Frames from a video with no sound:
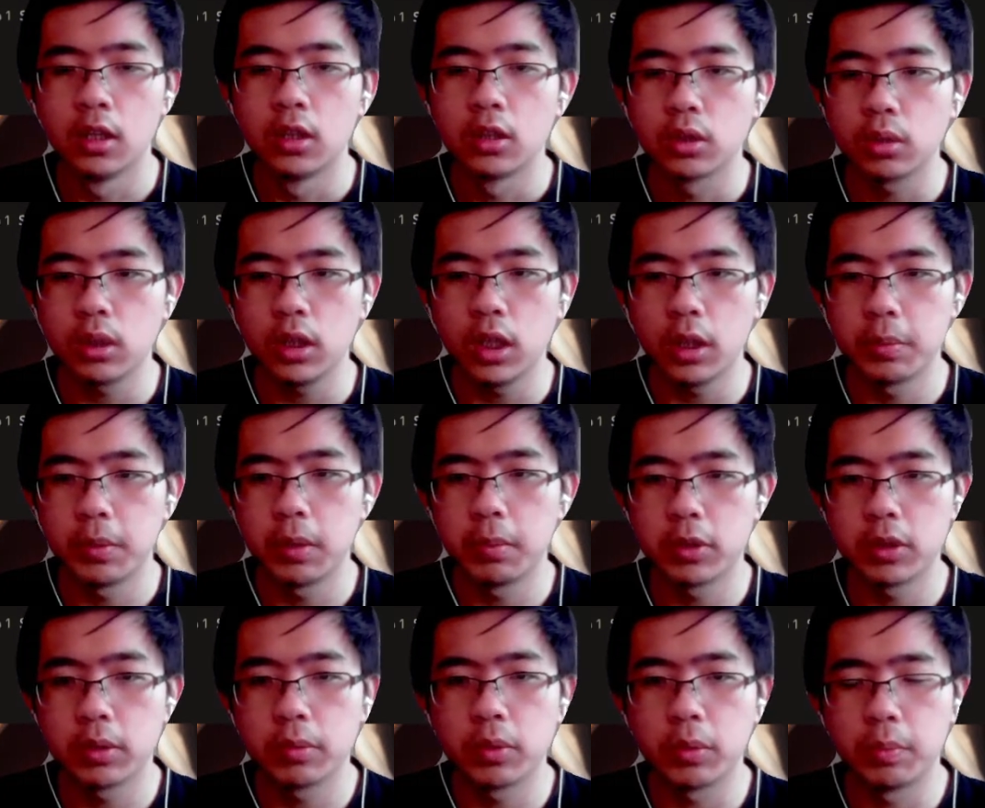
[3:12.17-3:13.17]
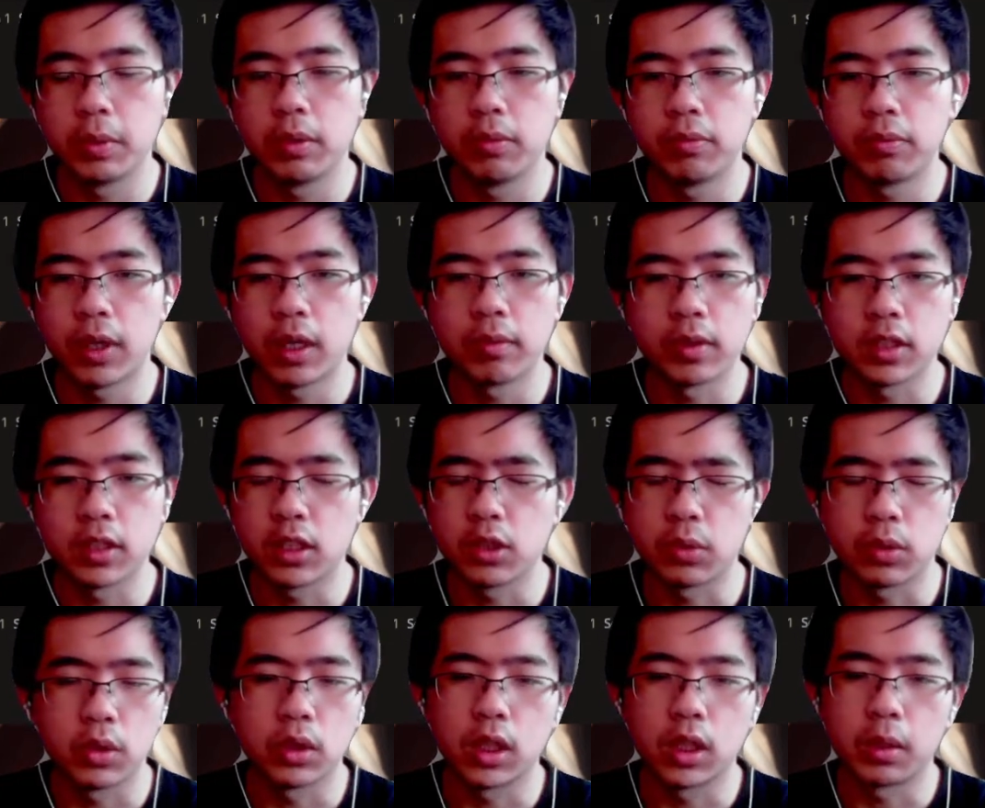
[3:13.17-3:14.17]
So here I play bishop to b5. I just
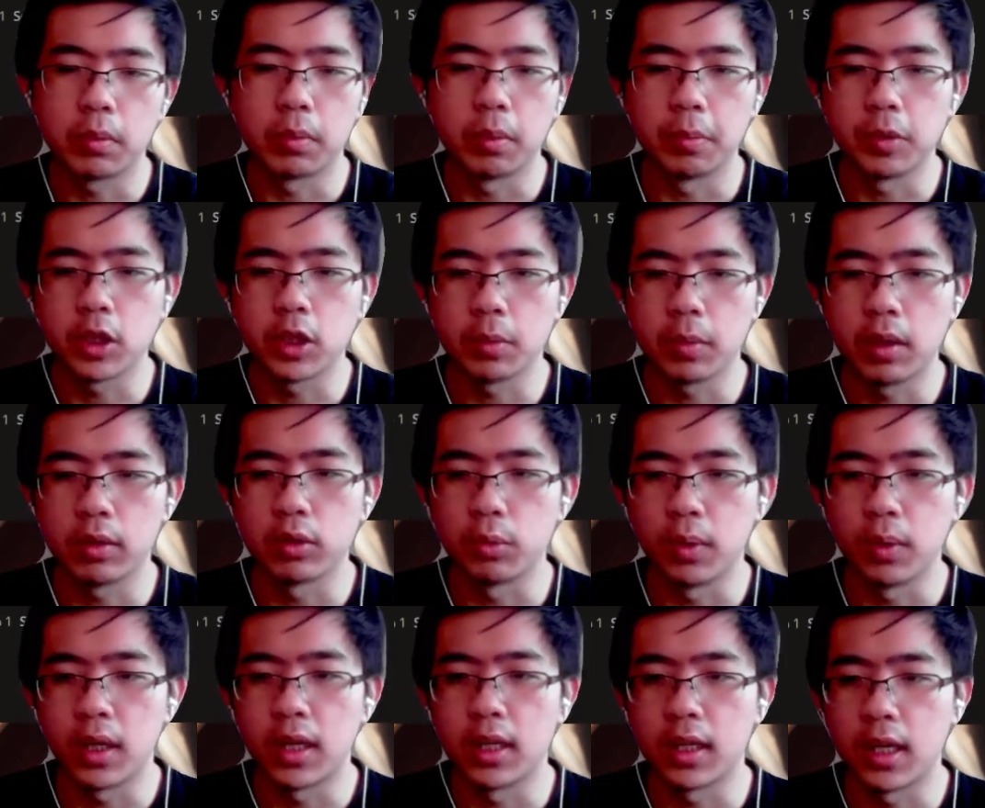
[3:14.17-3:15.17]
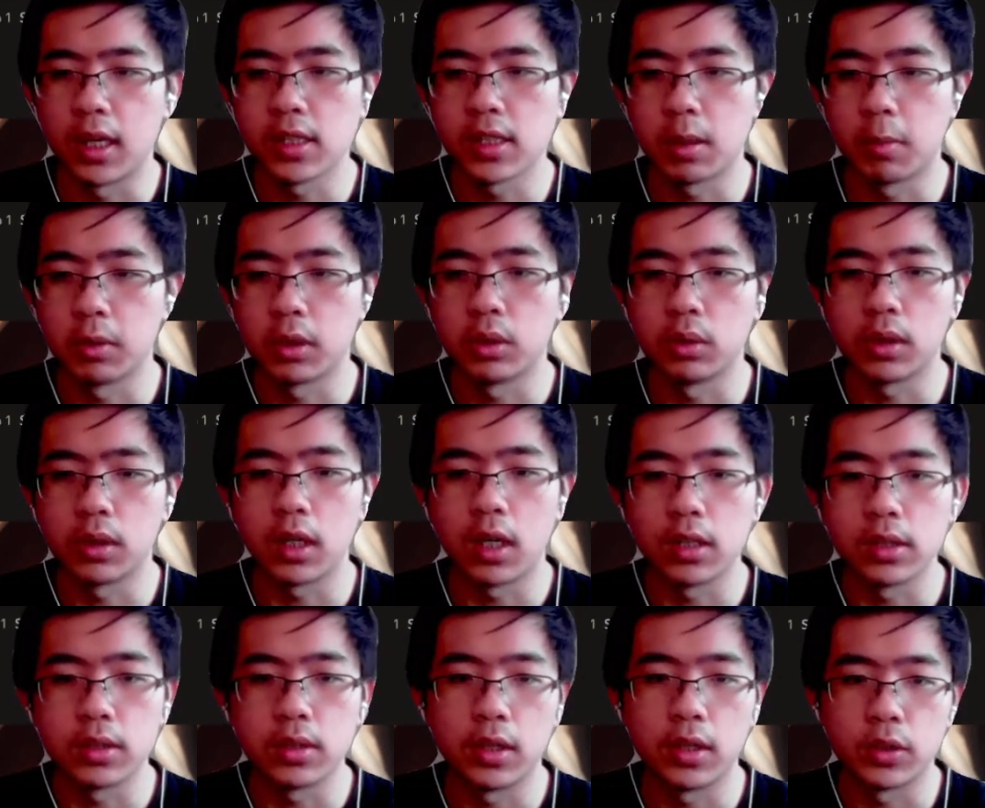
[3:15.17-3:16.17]
wanted to get my bishop out of the way in case I wanted to
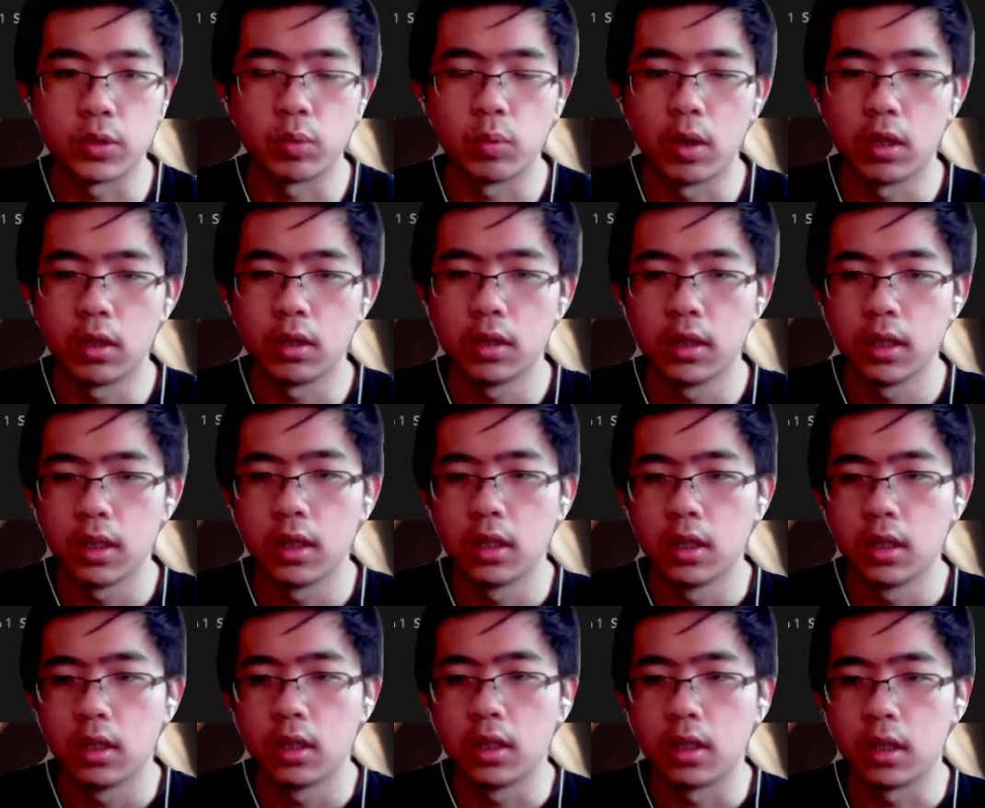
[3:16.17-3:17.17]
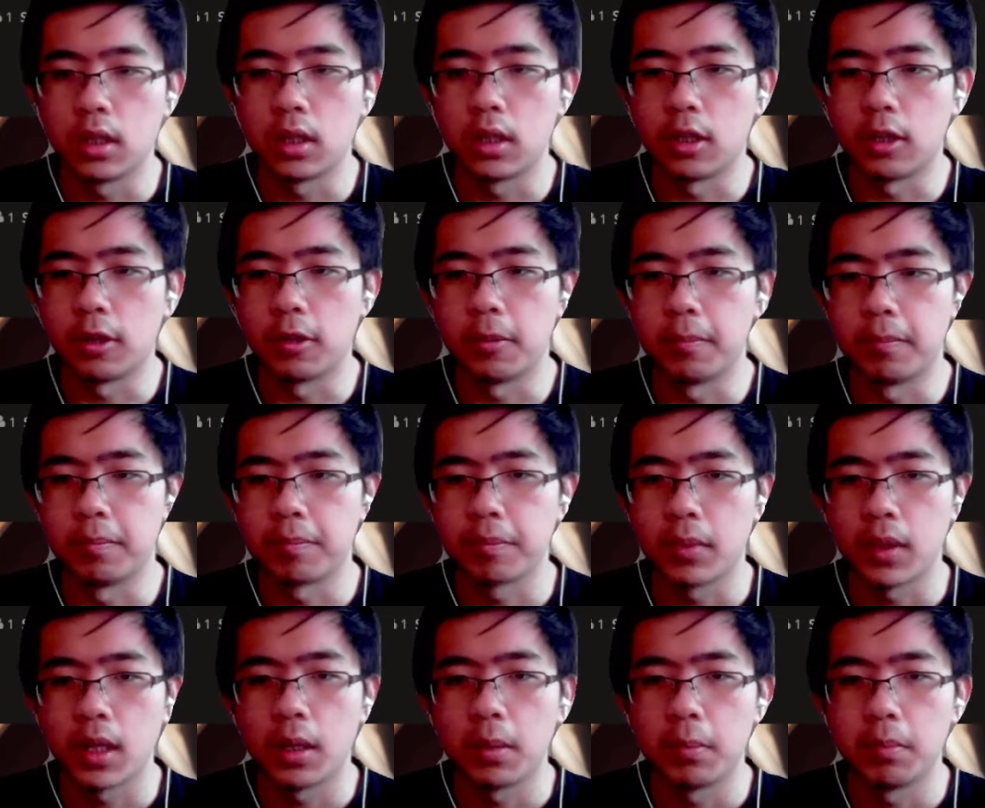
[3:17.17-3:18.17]
castle as well. But
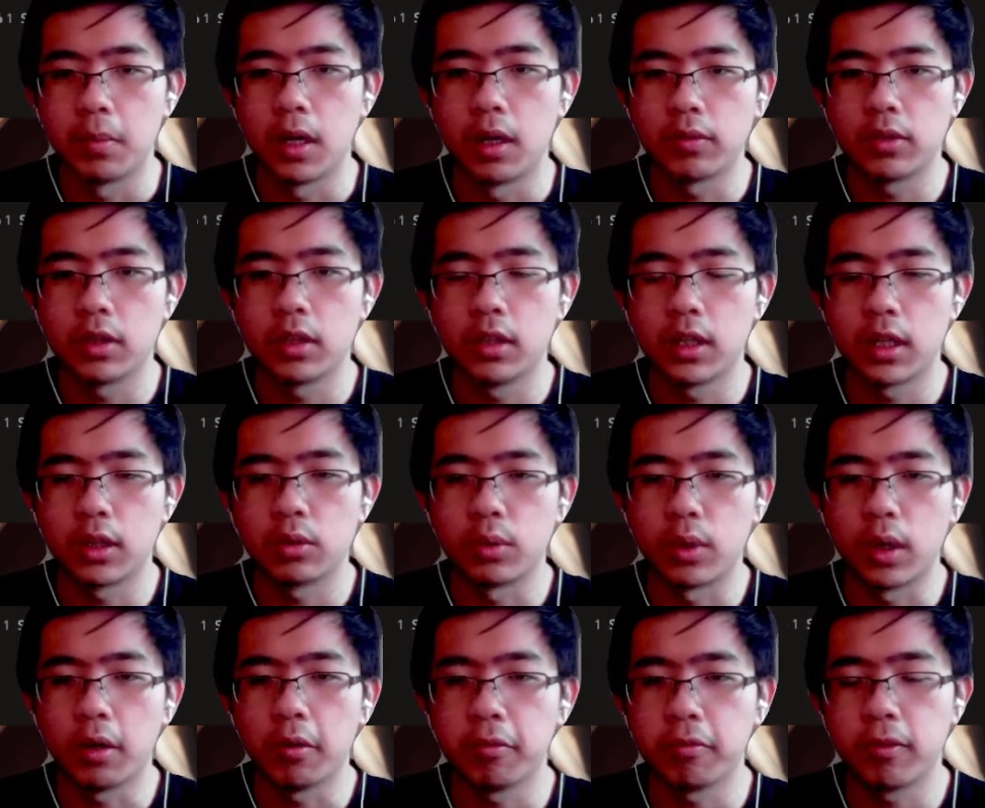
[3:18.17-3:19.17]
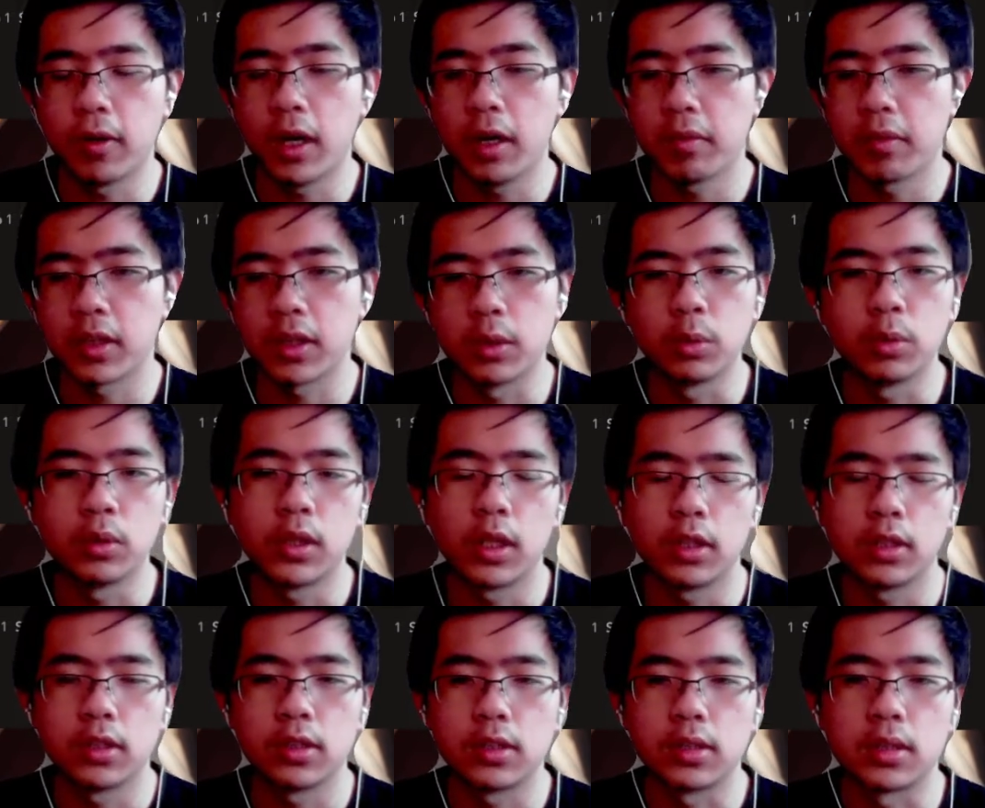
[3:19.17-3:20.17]
after knight to f5, I don't
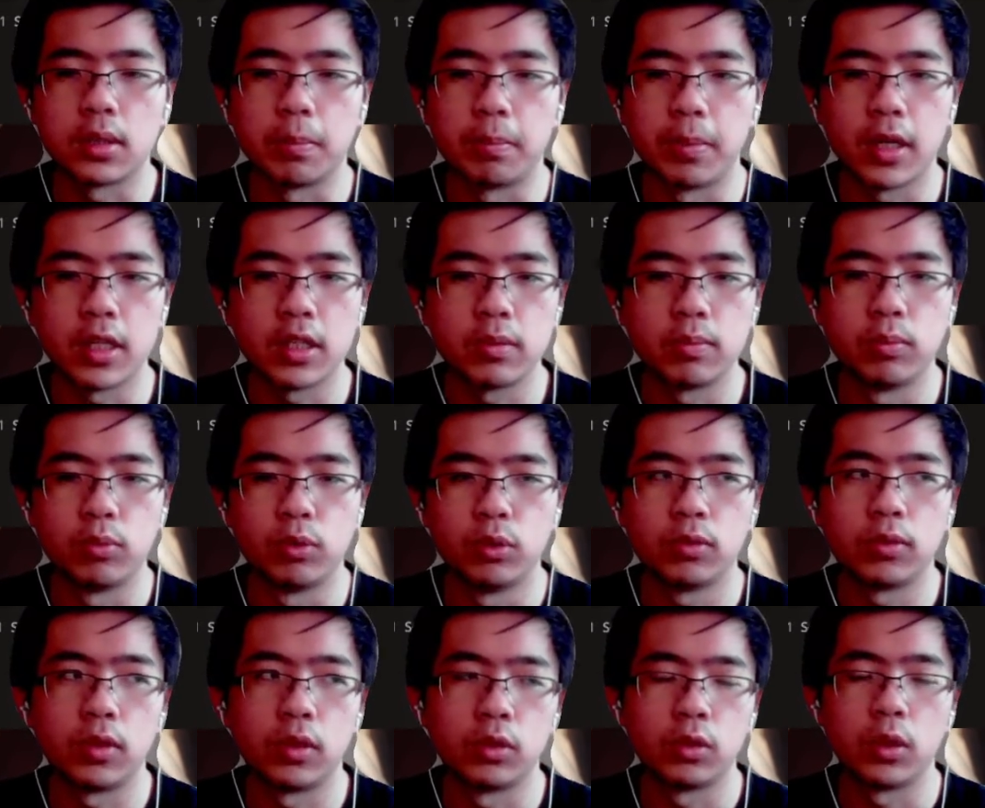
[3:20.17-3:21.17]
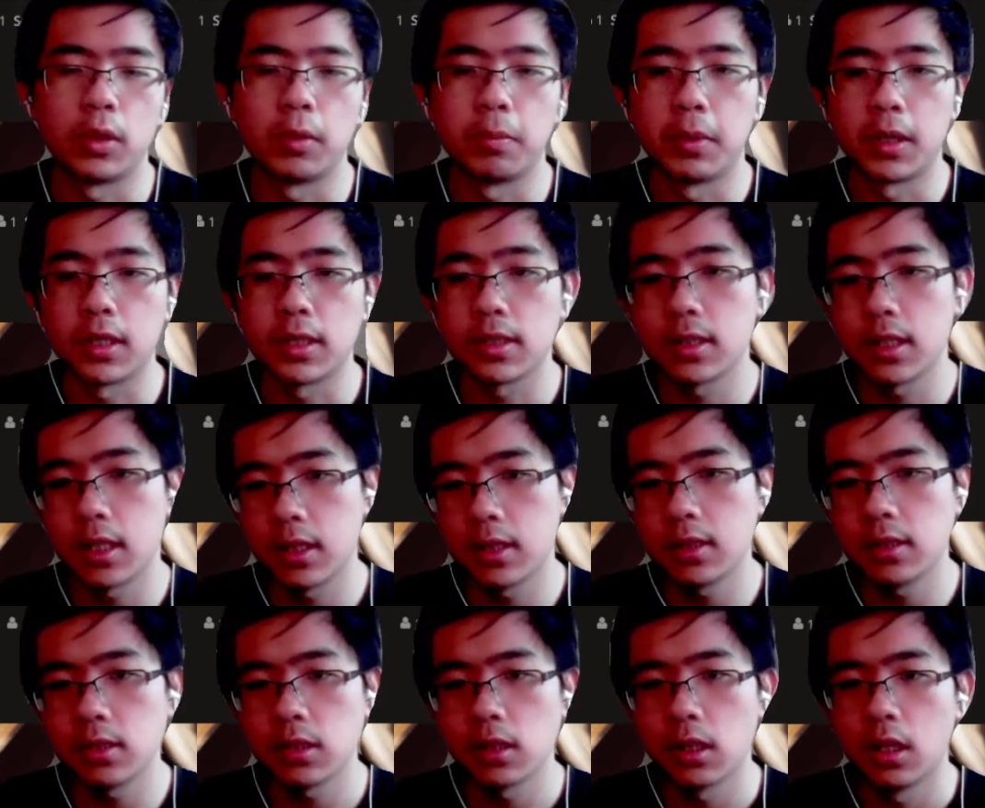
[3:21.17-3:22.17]
think this is the best move, although it makes
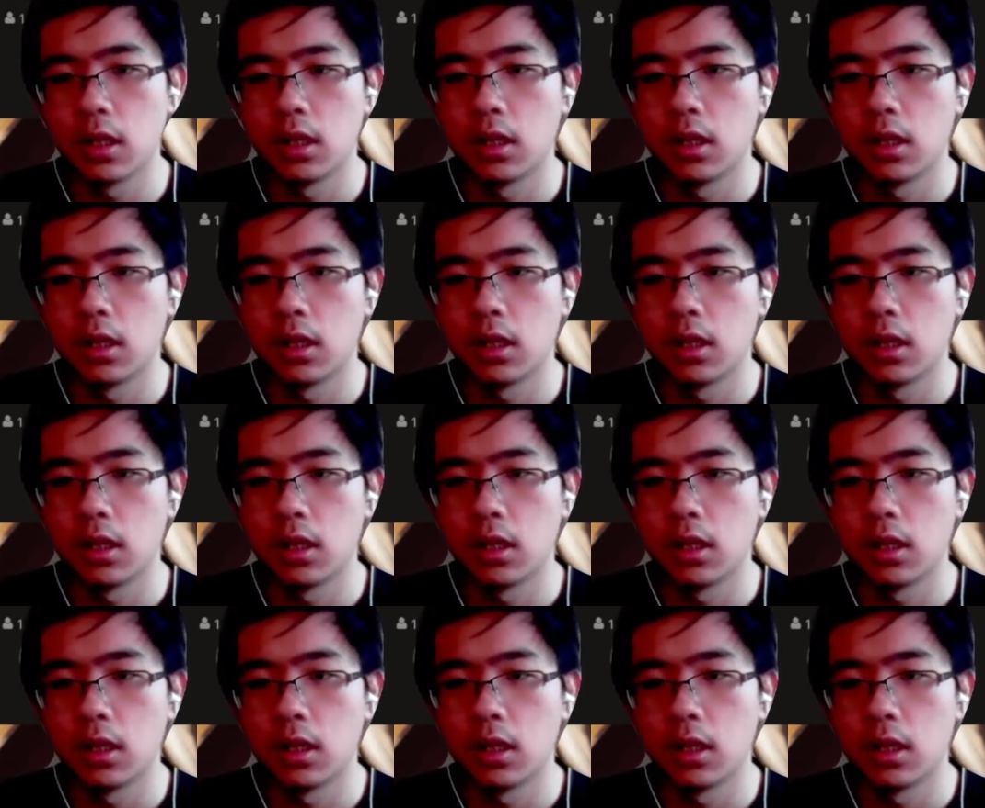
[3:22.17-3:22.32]
sense.